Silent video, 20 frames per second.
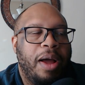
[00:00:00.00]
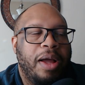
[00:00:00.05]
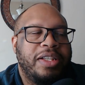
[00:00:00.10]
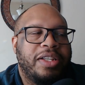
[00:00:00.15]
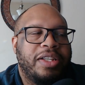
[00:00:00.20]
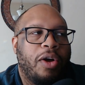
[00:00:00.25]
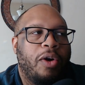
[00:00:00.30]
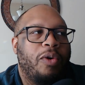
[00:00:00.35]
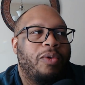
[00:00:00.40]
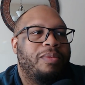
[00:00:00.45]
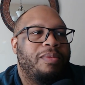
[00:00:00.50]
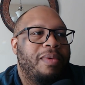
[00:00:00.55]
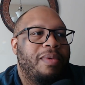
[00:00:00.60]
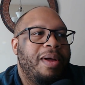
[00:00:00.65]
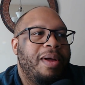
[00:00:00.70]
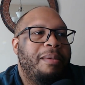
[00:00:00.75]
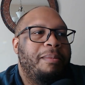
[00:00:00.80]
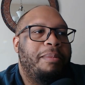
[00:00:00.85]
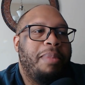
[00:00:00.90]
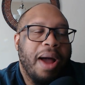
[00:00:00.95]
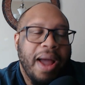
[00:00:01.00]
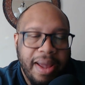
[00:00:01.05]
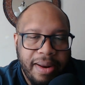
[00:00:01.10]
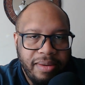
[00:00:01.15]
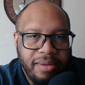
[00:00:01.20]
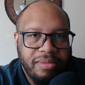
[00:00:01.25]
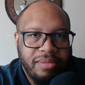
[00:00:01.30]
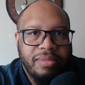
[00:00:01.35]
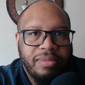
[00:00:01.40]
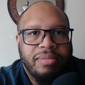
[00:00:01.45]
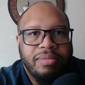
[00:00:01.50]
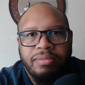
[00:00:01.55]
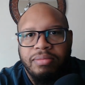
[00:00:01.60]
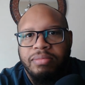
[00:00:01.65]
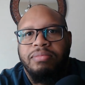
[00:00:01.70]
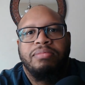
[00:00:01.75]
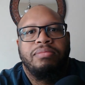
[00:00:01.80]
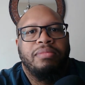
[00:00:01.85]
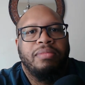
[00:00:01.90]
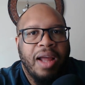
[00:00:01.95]
So, but
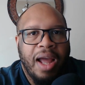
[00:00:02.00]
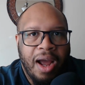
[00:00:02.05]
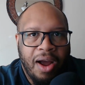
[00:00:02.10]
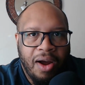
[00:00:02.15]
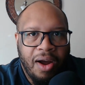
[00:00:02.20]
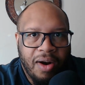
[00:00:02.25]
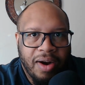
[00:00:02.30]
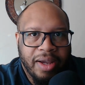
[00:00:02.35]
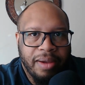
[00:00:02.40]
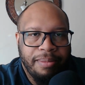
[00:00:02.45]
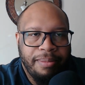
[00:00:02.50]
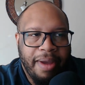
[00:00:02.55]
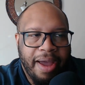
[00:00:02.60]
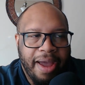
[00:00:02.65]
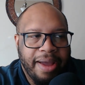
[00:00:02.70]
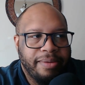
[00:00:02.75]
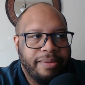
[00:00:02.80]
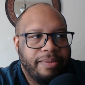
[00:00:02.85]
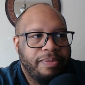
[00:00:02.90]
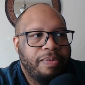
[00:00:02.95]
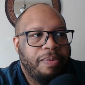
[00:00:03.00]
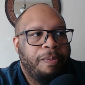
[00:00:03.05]
I harken back.